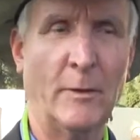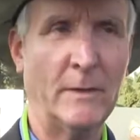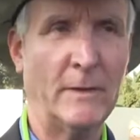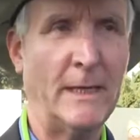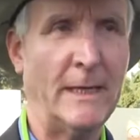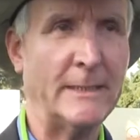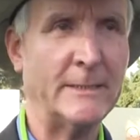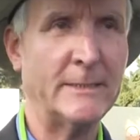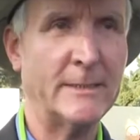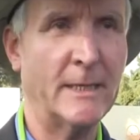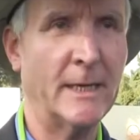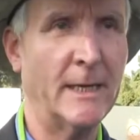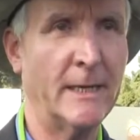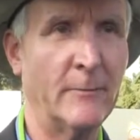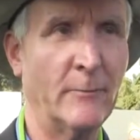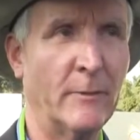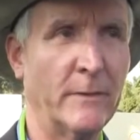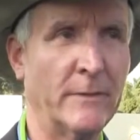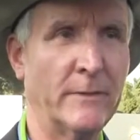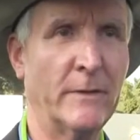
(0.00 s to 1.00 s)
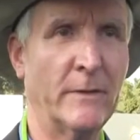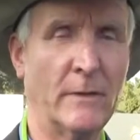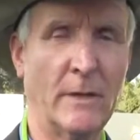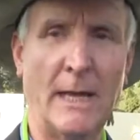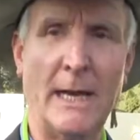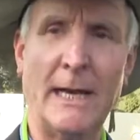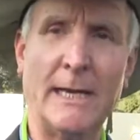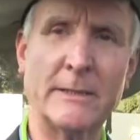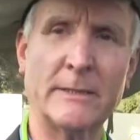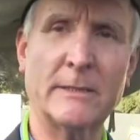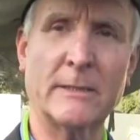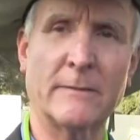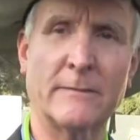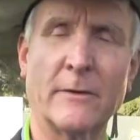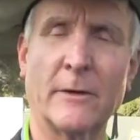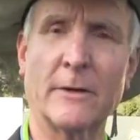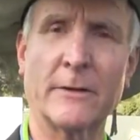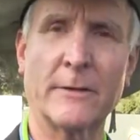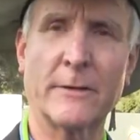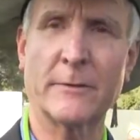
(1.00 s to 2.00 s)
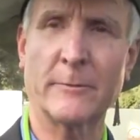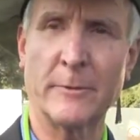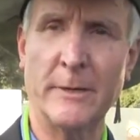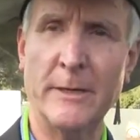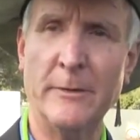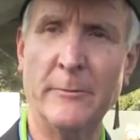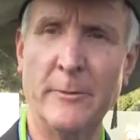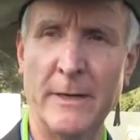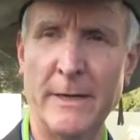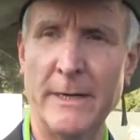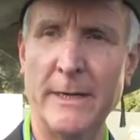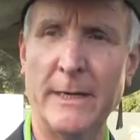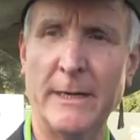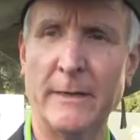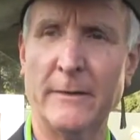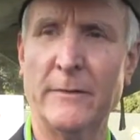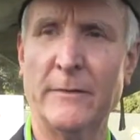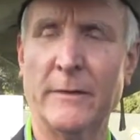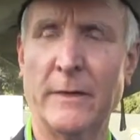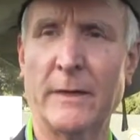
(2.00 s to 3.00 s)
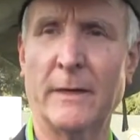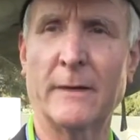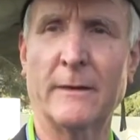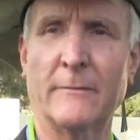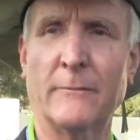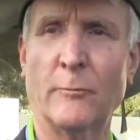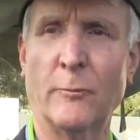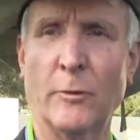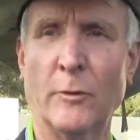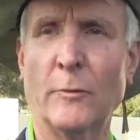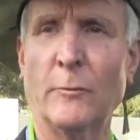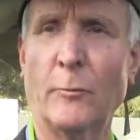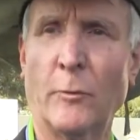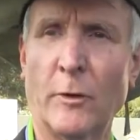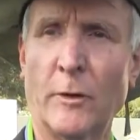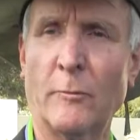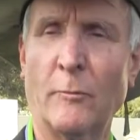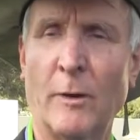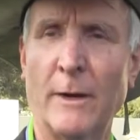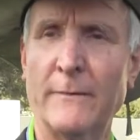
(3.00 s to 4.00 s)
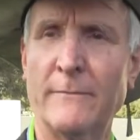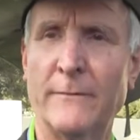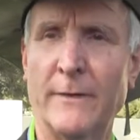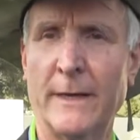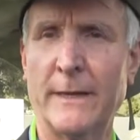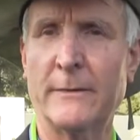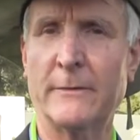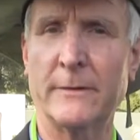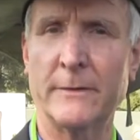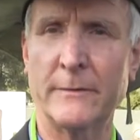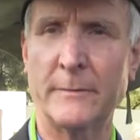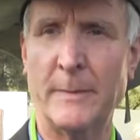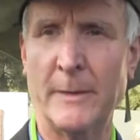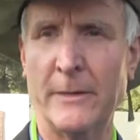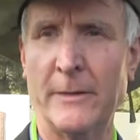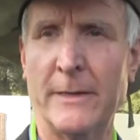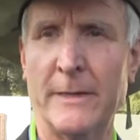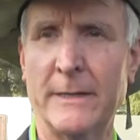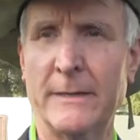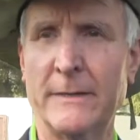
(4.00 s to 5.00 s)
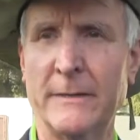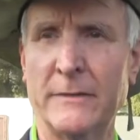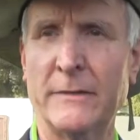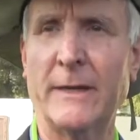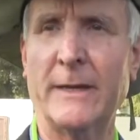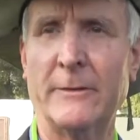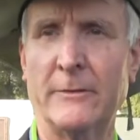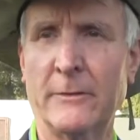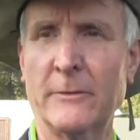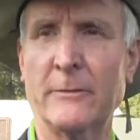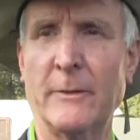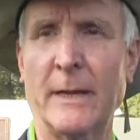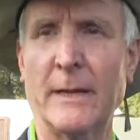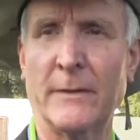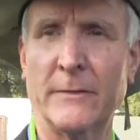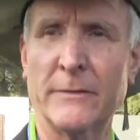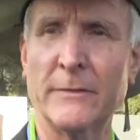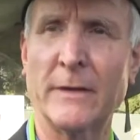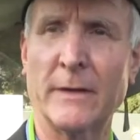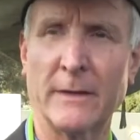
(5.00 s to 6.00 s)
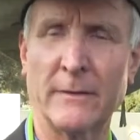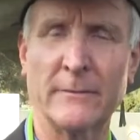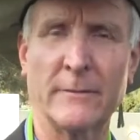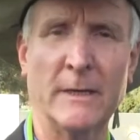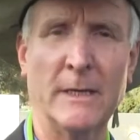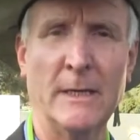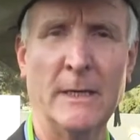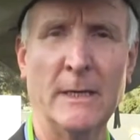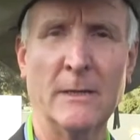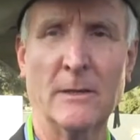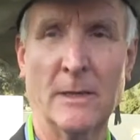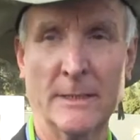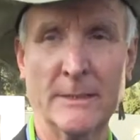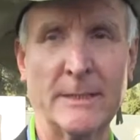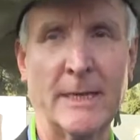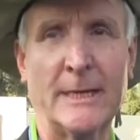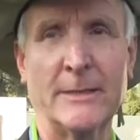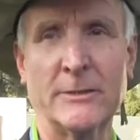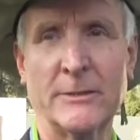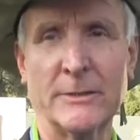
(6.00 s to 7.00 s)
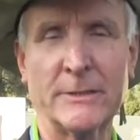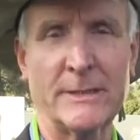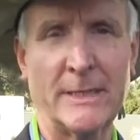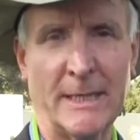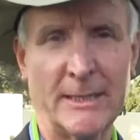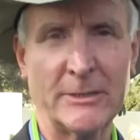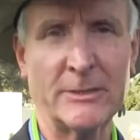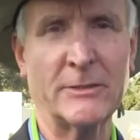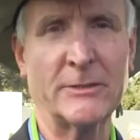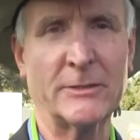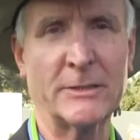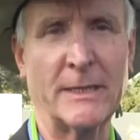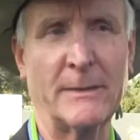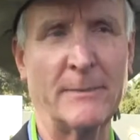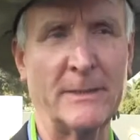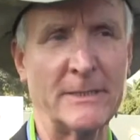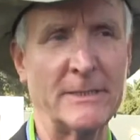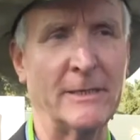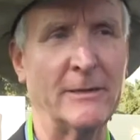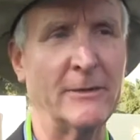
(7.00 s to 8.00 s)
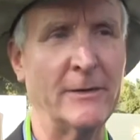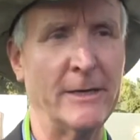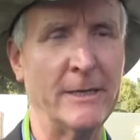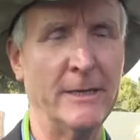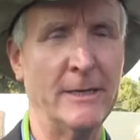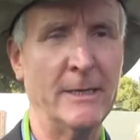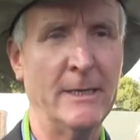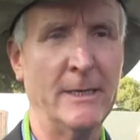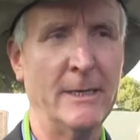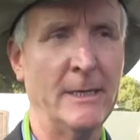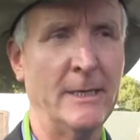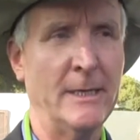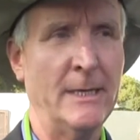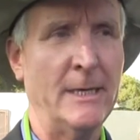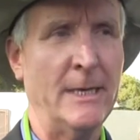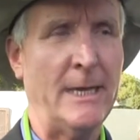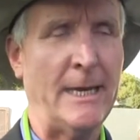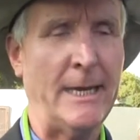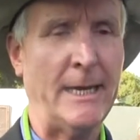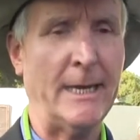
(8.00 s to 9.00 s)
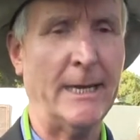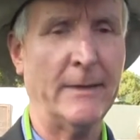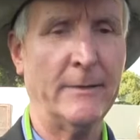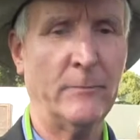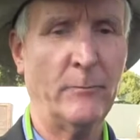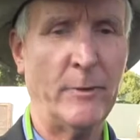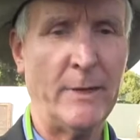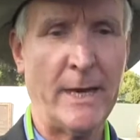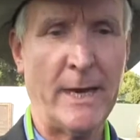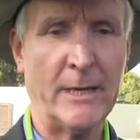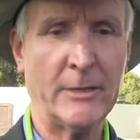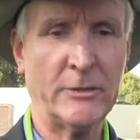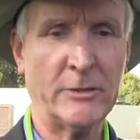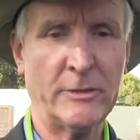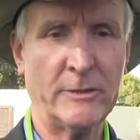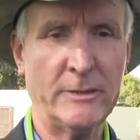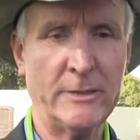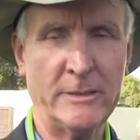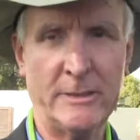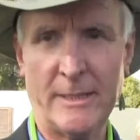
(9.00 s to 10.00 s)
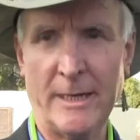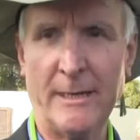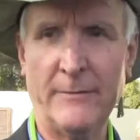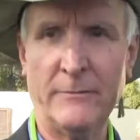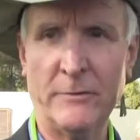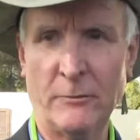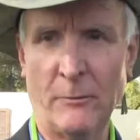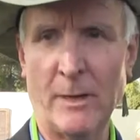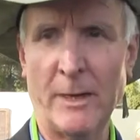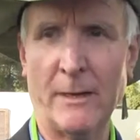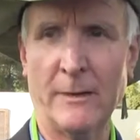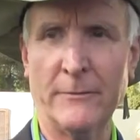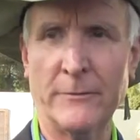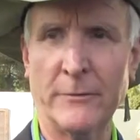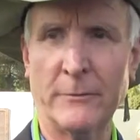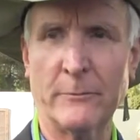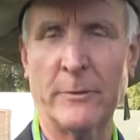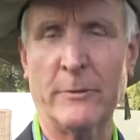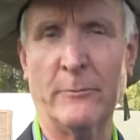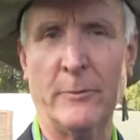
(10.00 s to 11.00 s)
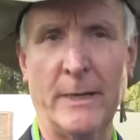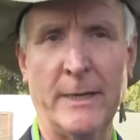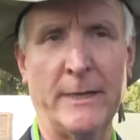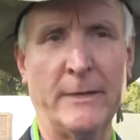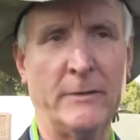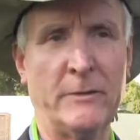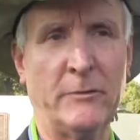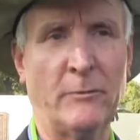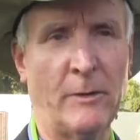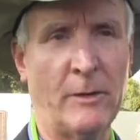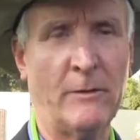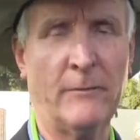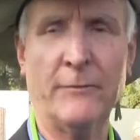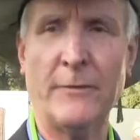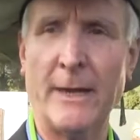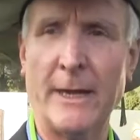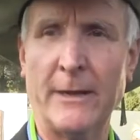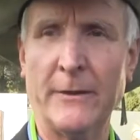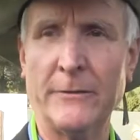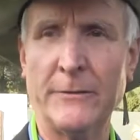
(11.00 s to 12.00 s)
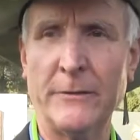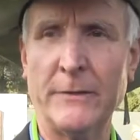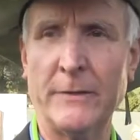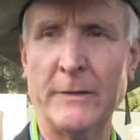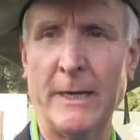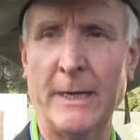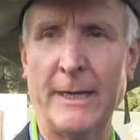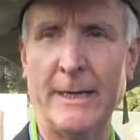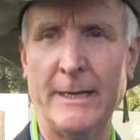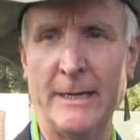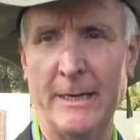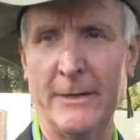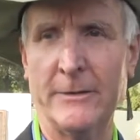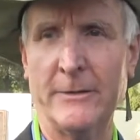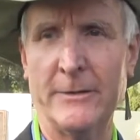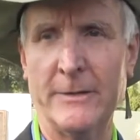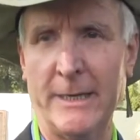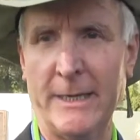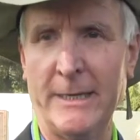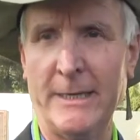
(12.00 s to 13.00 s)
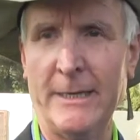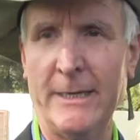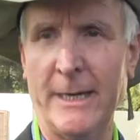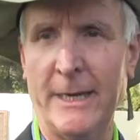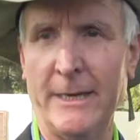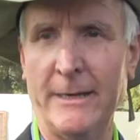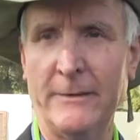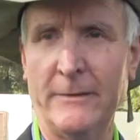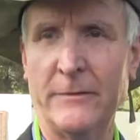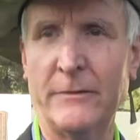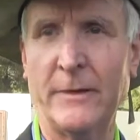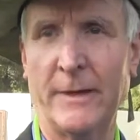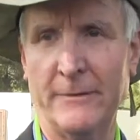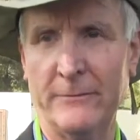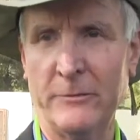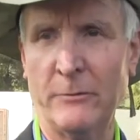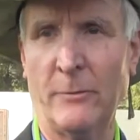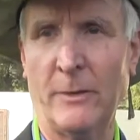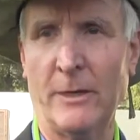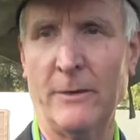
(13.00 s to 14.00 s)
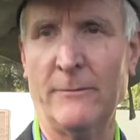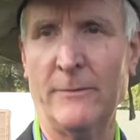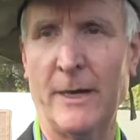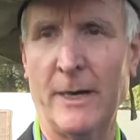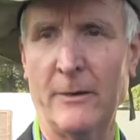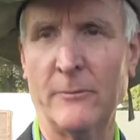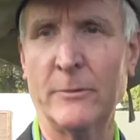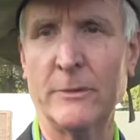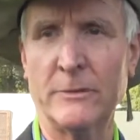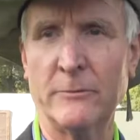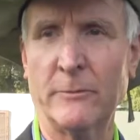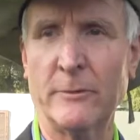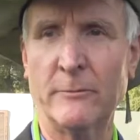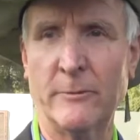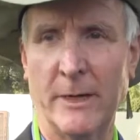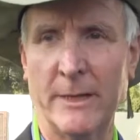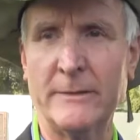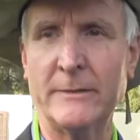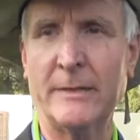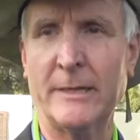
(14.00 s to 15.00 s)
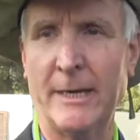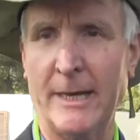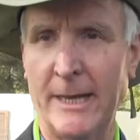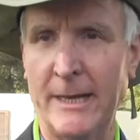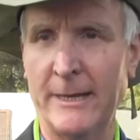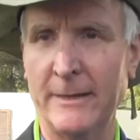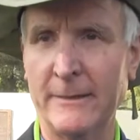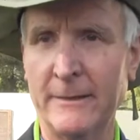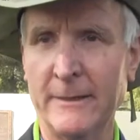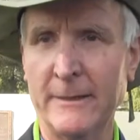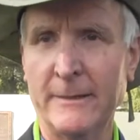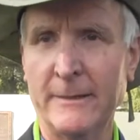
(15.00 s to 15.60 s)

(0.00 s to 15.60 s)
Well, last night was the last of our three readings of World War I veterans buried in the sacred grounds of Los Angeles National Cemetery. And we actually saved 12, so we read 12,888, saved 12 out, which we read today.